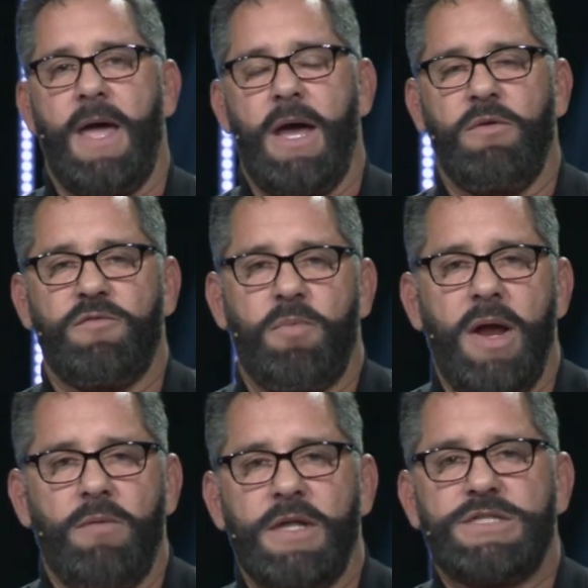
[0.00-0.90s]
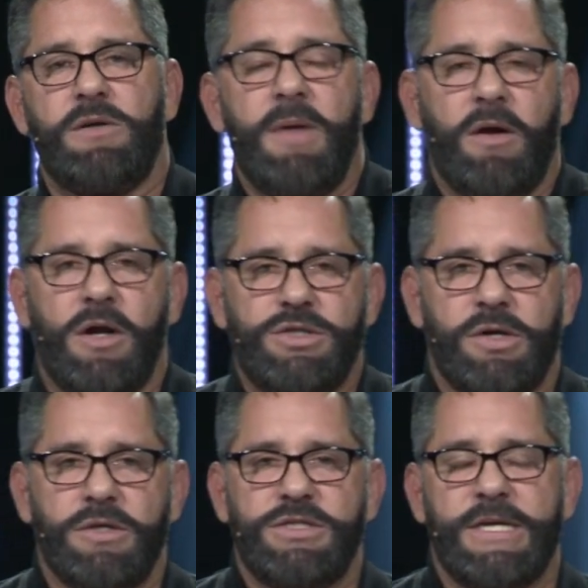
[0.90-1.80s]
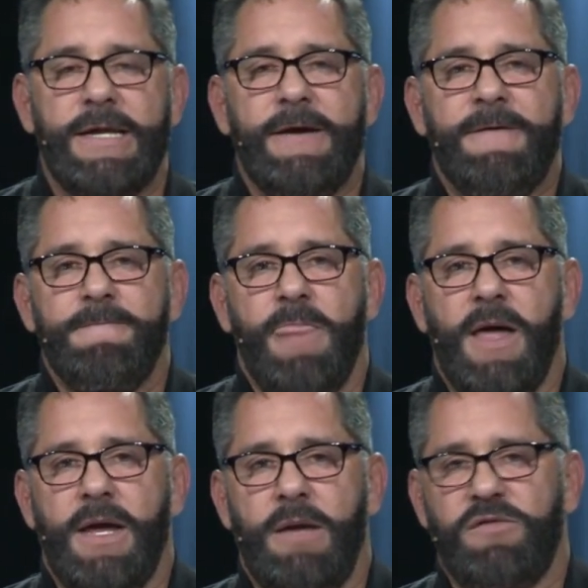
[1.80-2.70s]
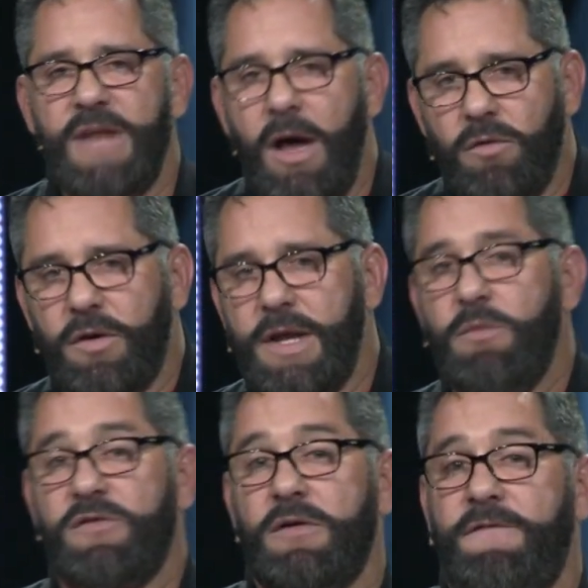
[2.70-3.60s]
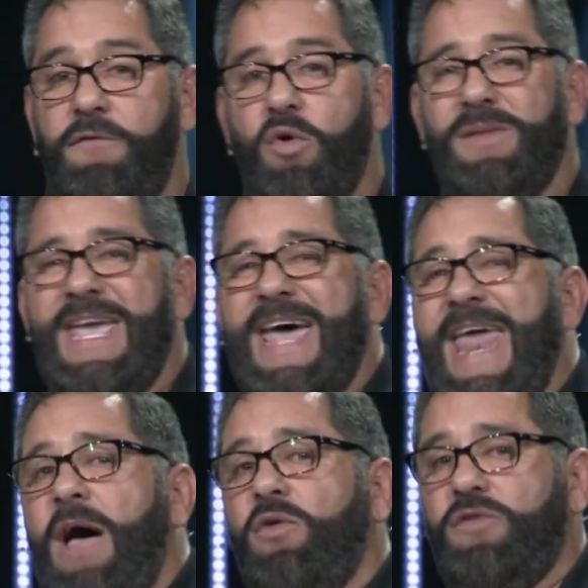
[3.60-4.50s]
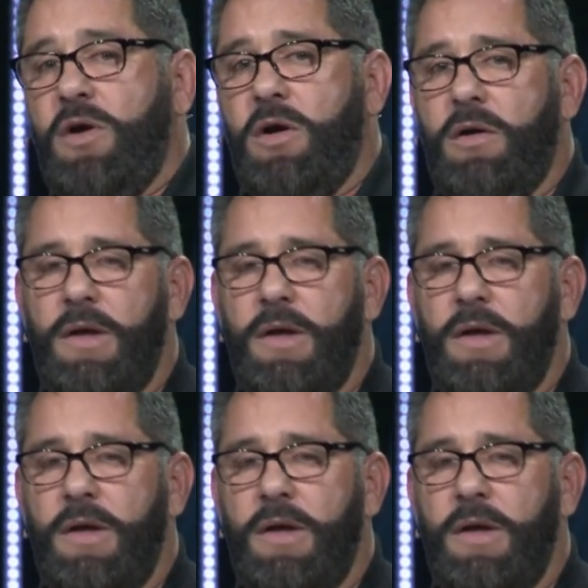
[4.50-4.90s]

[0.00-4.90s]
I was praying with a gentleman at our church, and uh, he was an elder. He wasn't a, formally an elder.